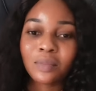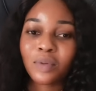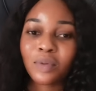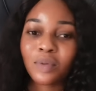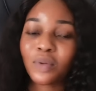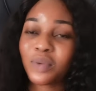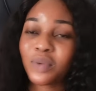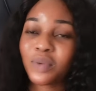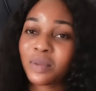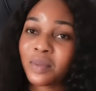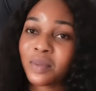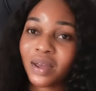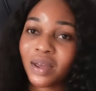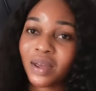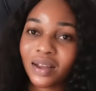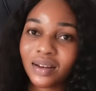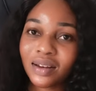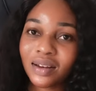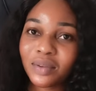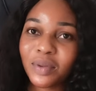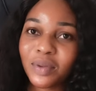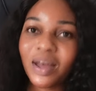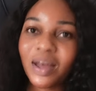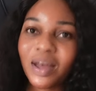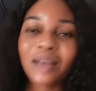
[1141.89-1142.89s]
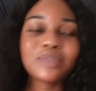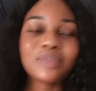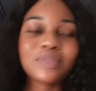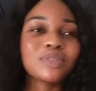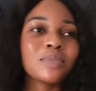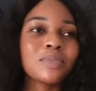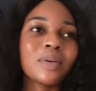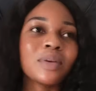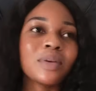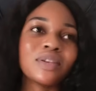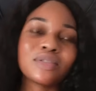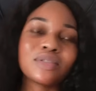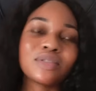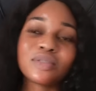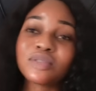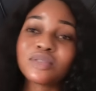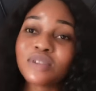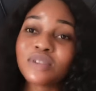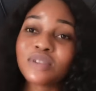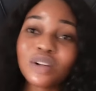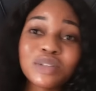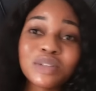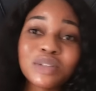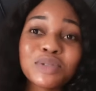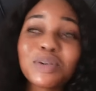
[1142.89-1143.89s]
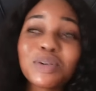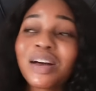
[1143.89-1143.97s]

But women, we have so many suitors.